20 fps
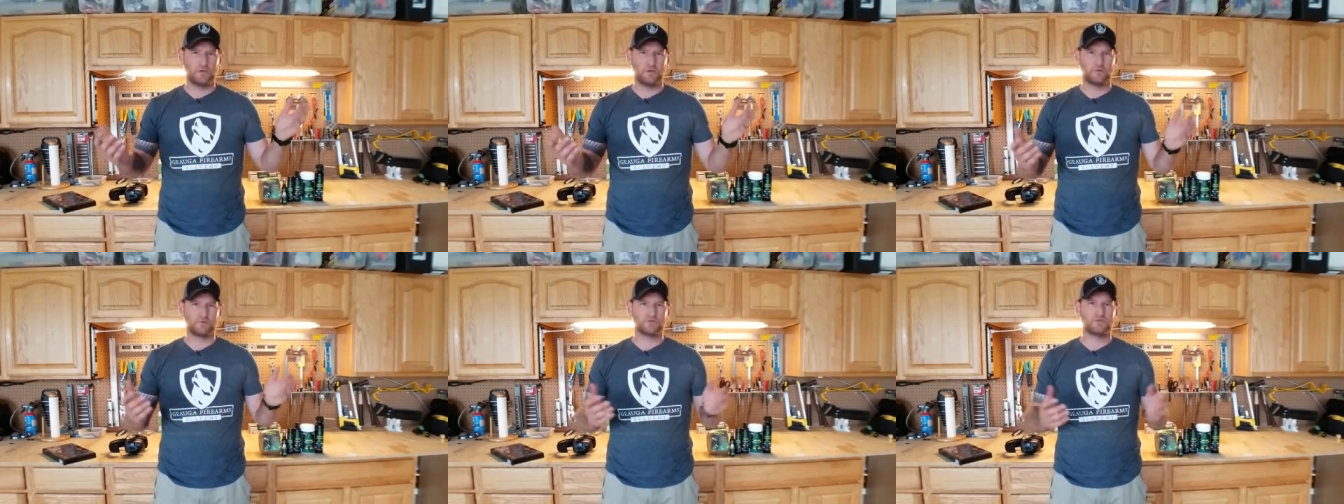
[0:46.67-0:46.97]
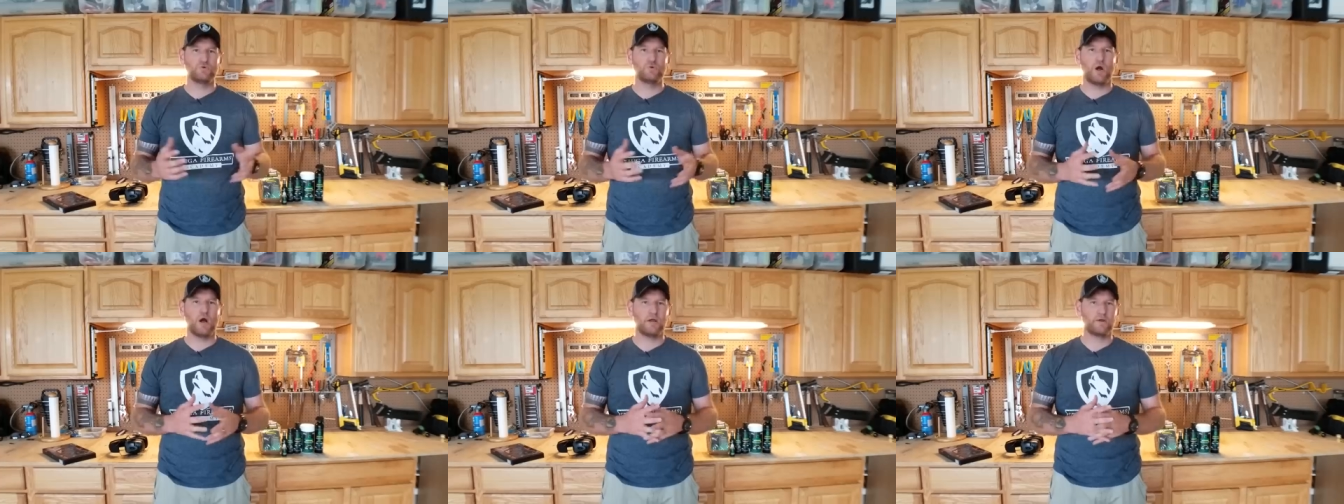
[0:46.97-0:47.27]
you know,
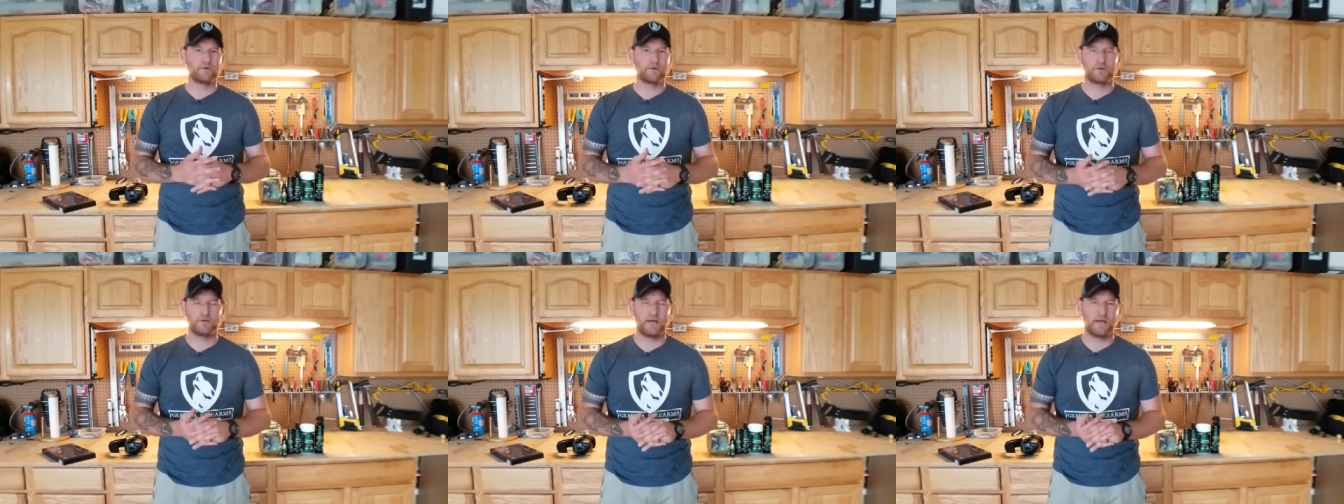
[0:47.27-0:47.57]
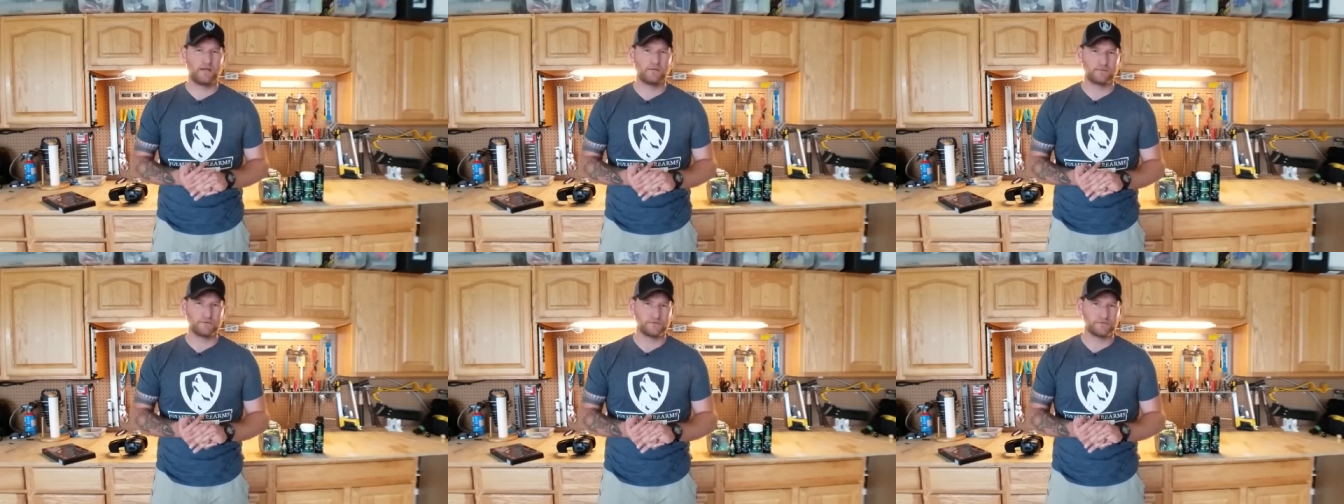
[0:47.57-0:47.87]

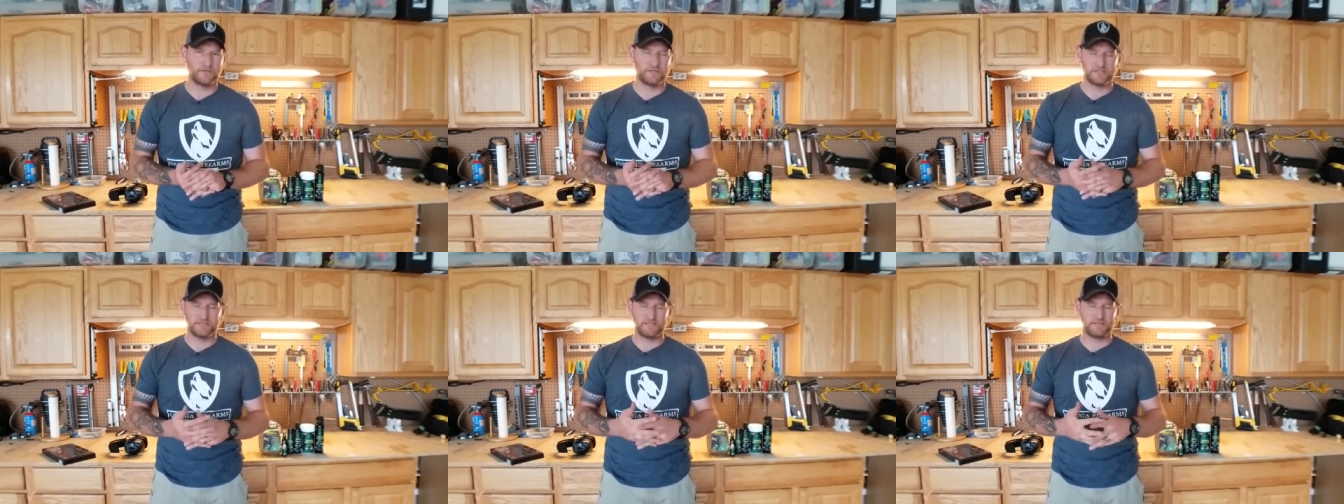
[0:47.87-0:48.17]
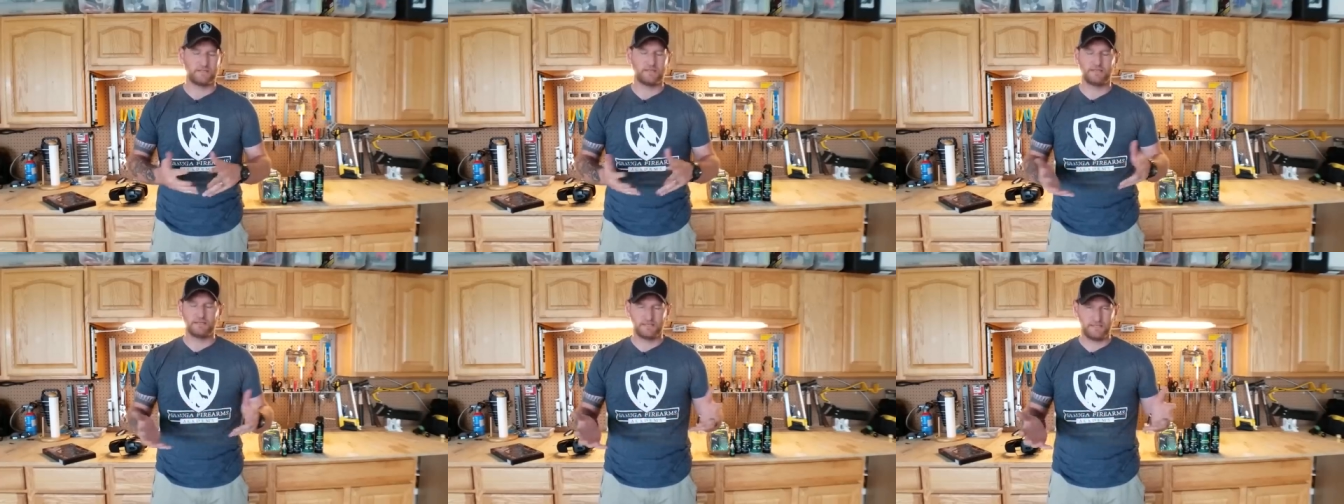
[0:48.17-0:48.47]
$200.
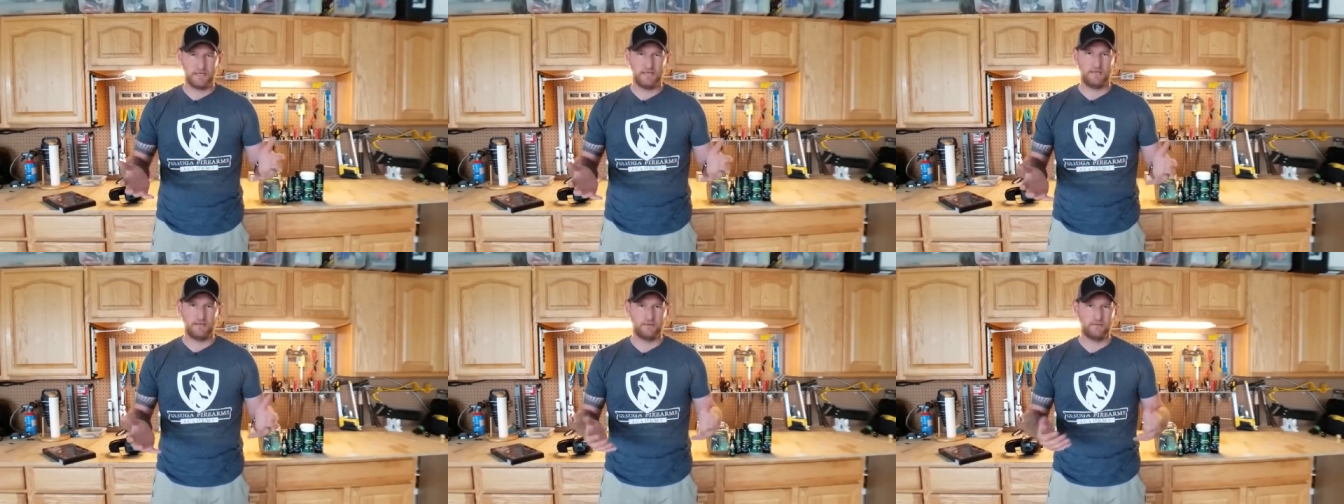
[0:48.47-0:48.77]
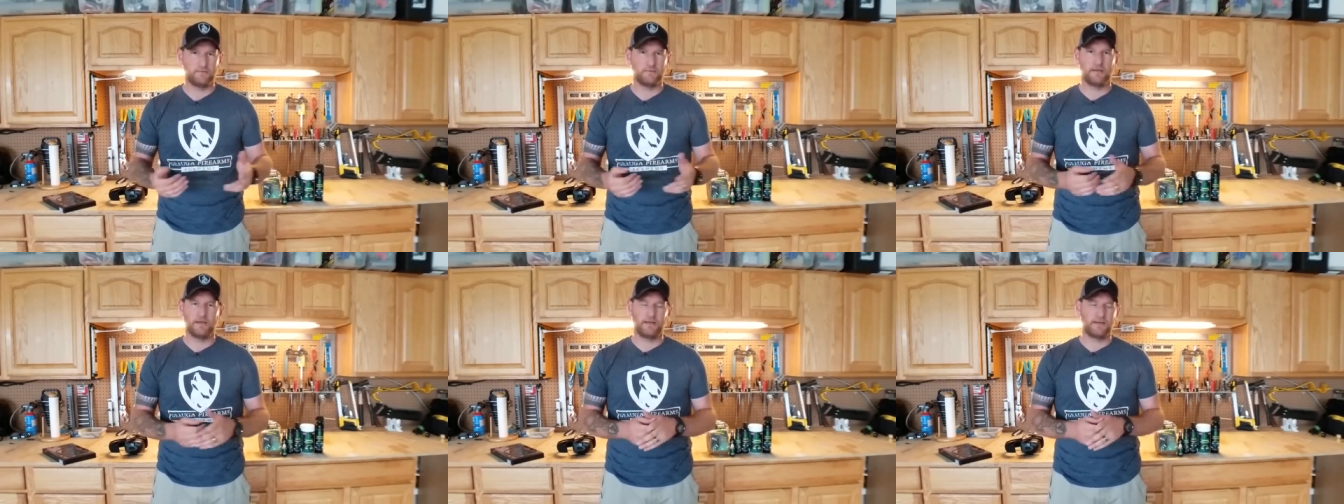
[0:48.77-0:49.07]
That's insane.